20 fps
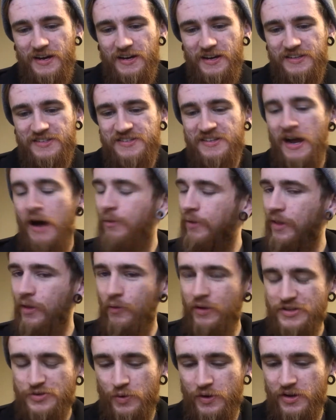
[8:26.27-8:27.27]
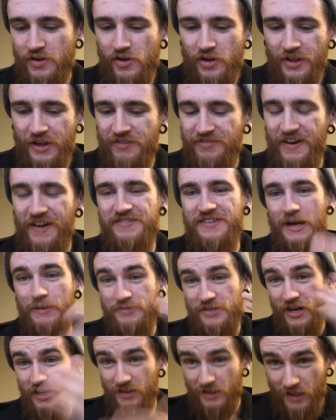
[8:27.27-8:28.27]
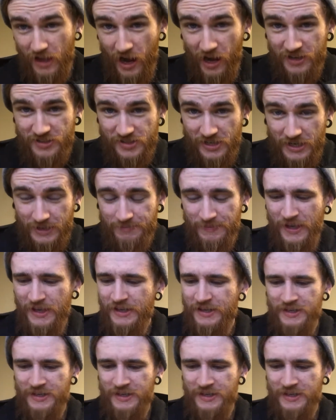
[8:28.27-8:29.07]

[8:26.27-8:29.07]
It's not one of the ones where you click it 5 times and it locks it